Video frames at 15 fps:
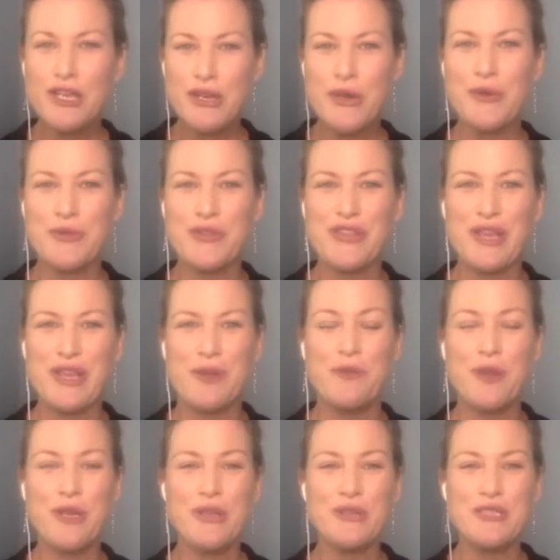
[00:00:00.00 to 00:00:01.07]
cool thing:
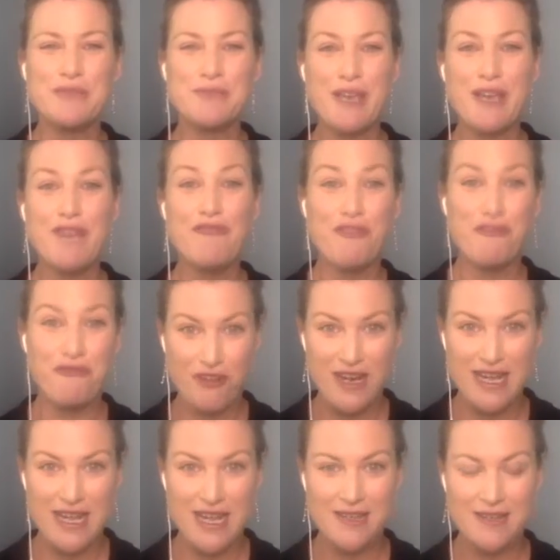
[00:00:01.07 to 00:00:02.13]
when you speak for
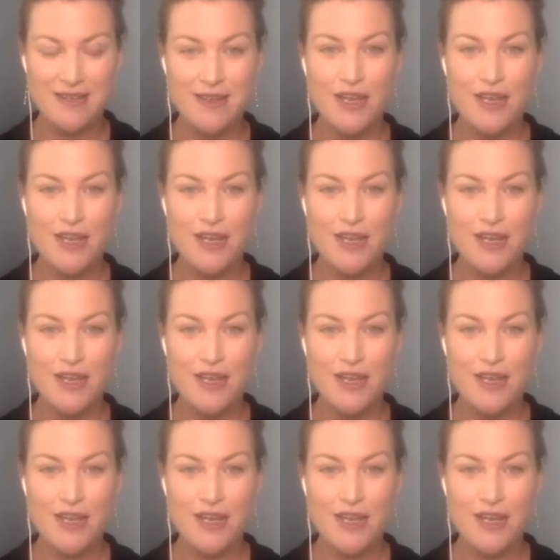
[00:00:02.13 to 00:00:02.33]
free,